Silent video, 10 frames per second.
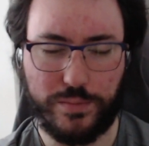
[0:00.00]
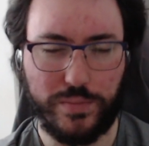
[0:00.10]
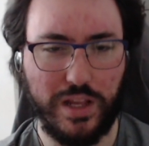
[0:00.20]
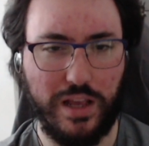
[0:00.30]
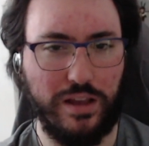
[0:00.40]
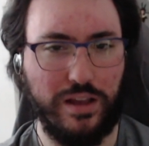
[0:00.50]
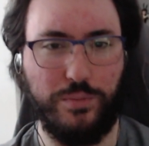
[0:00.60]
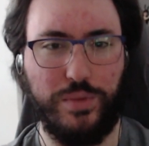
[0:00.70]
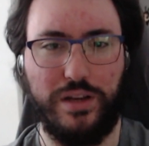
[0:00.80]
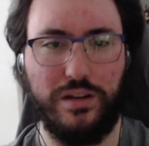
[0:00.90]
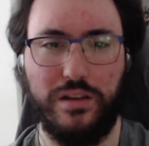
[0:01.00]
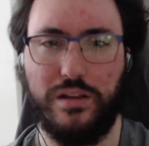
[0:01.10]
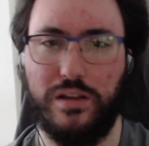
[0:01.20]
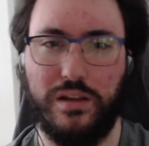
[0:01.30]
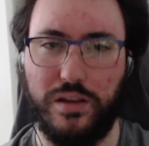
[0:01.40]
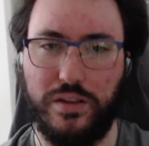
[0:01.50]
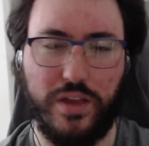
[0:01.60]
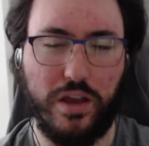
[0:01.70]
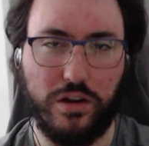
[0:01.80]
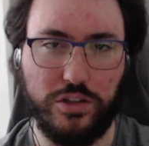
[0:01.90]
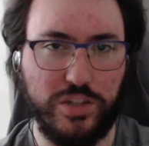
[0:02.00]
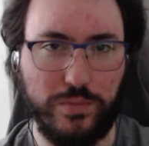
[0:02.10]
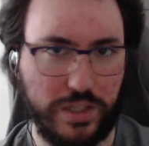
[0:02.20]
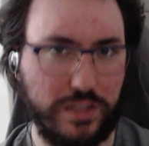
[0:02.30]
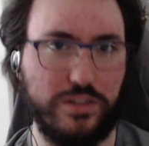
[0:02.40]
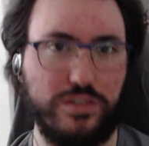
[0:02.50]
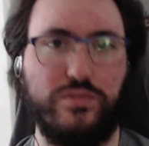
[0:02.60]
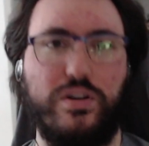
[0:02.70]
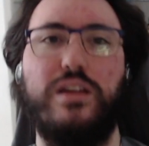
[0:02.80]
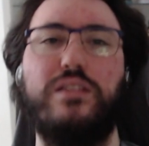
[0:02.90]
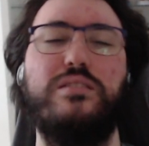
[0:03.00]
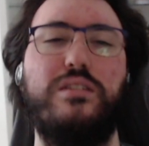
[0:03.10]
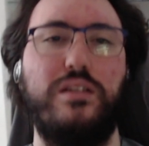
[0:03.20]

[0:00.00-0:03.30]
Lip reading: I mean, they are gym leaders, right?